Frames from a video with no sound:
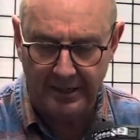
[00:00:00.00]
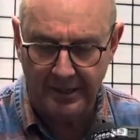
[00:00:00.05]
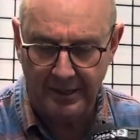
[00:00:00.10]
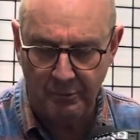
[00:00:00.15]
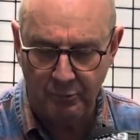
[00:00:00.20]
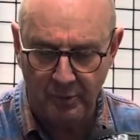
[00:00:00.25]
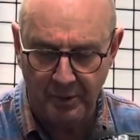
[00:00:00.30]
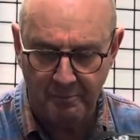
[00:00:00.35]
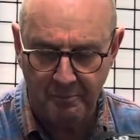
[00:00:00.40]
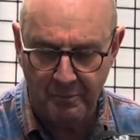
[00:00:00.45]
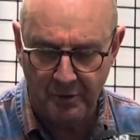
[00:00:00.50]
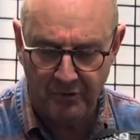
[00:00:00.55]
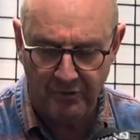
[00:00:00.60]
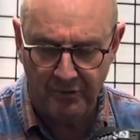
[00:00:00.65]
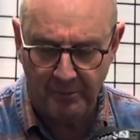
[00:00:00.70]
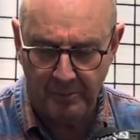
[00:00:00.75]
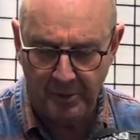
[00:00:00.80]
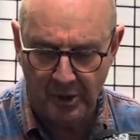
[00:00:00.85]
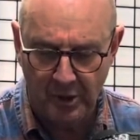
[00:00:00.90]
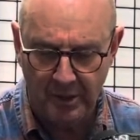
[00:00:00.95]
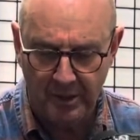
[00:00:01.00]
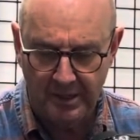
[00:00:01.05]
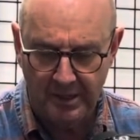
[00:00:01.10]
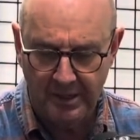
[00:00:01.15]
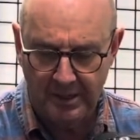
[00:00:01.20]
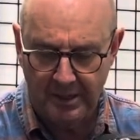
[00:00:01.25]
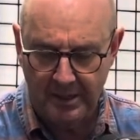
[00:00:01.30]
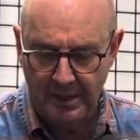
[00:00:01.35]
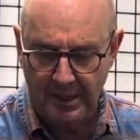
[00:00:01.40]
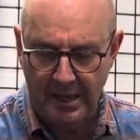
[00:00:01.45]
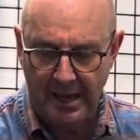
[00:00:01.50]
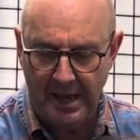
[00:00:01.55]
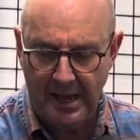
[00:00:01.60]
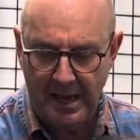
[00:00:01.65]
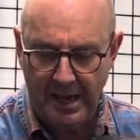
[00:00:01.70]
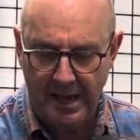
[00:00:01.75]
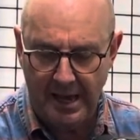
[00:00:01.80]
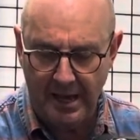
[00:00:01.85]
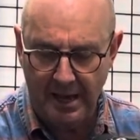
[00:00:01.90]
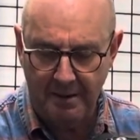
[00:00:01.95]
removable
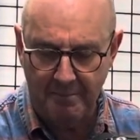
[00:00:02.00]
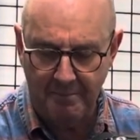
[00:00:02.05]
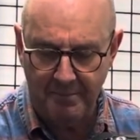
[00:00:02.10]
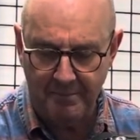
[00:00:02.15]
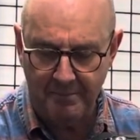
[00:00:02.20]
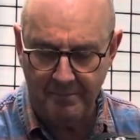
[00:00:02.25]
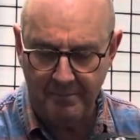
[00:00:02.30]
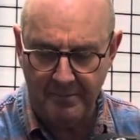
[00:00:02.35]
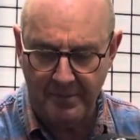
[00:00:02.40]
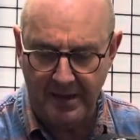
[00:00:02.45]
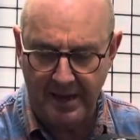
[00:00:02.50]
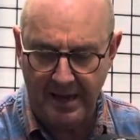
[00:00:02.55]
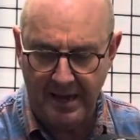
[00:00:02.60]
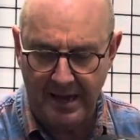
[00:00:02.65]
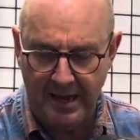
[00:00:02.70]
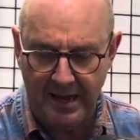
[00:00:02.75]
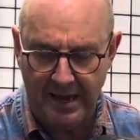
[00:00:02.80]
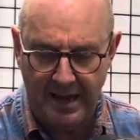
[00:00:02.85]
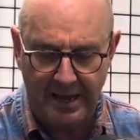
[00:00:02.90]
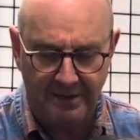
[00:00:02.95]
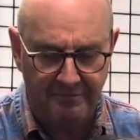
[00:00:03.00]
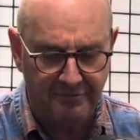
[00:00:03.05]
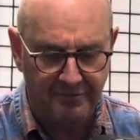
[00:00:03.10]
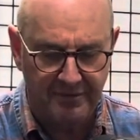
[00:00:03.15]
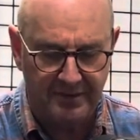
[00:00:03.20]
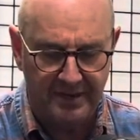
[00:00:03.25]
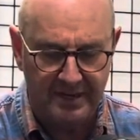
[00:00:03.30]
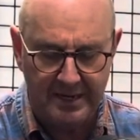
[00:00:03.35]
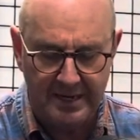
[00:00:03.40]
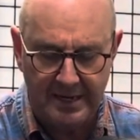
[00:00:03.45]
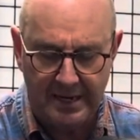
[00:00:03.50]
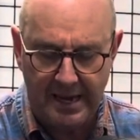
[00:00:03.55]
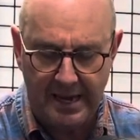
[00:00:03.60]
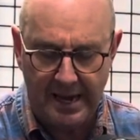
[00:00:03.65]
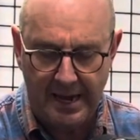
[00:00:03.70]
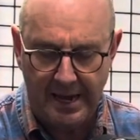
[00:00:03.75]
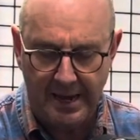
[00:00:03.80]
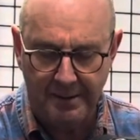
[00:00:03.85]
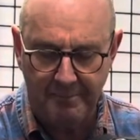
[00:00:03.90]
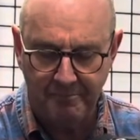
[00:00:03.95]
at
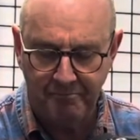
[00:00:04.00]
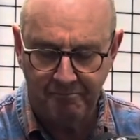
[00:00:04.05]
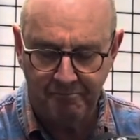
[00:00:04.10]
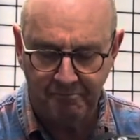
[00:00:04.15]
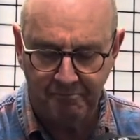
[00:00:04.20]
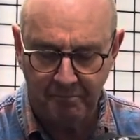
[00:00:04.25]
the